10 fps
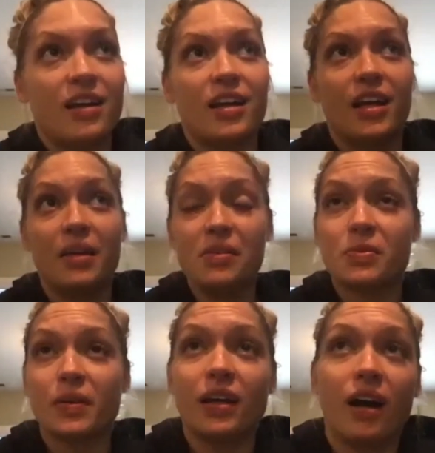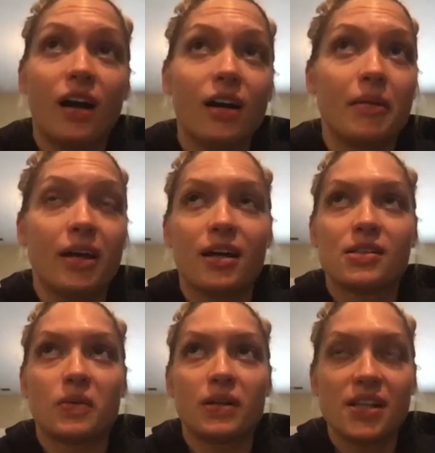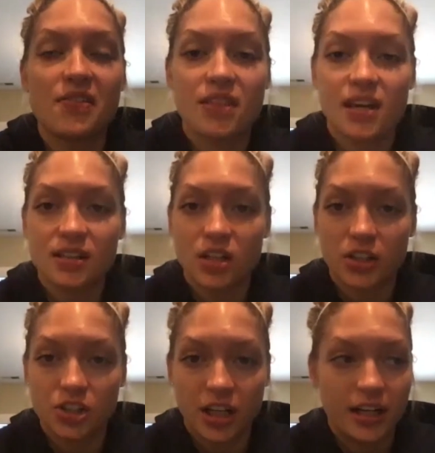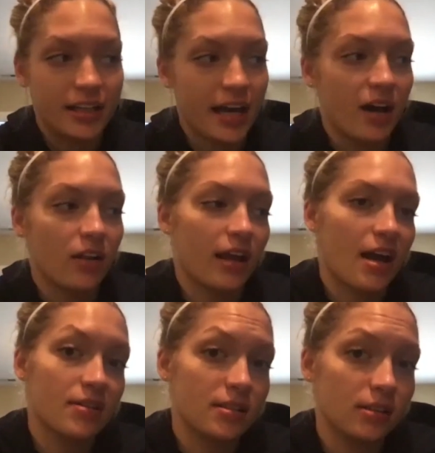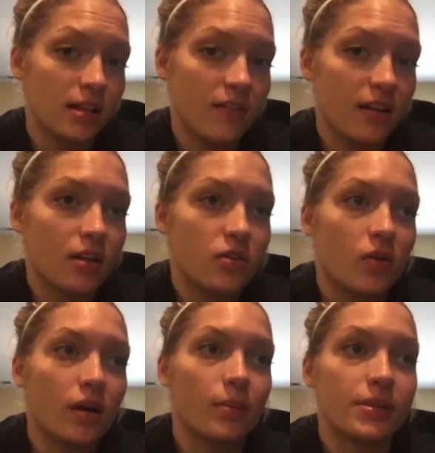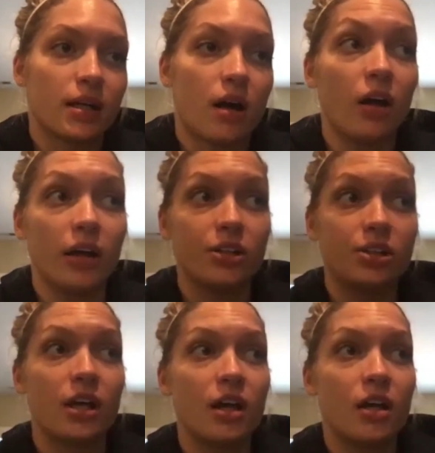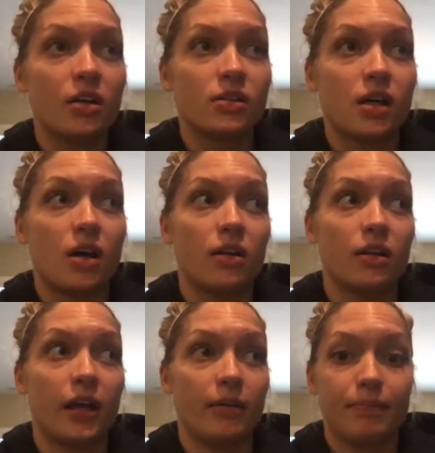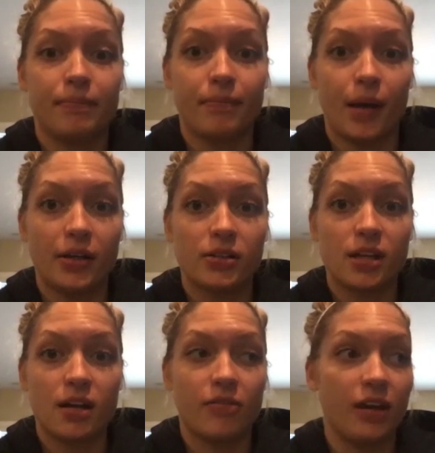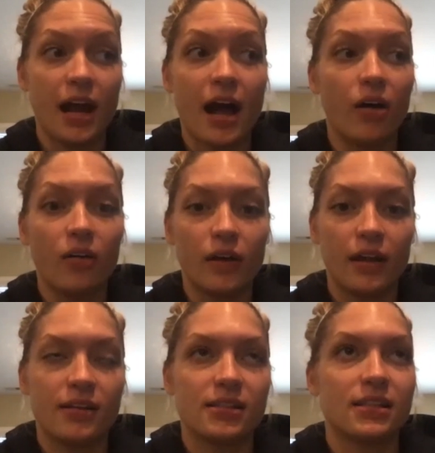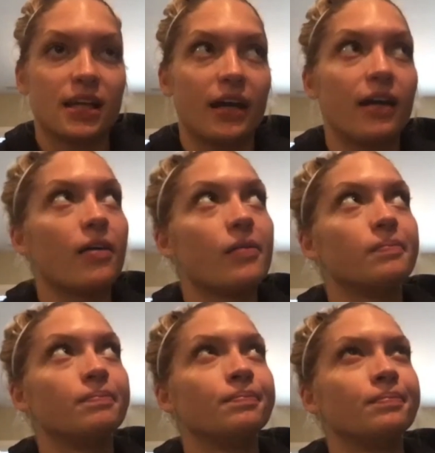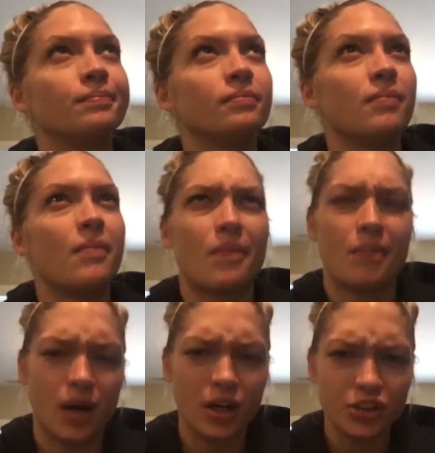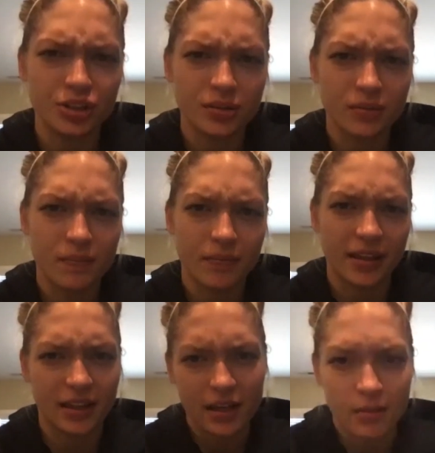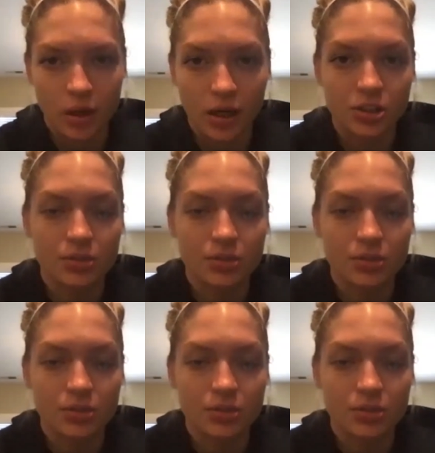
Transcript: it was really hard because once everything started shutting down, like I was still living in the dorms in college. So they're like, back your stuff, get out. And this is like March. Like the end of March.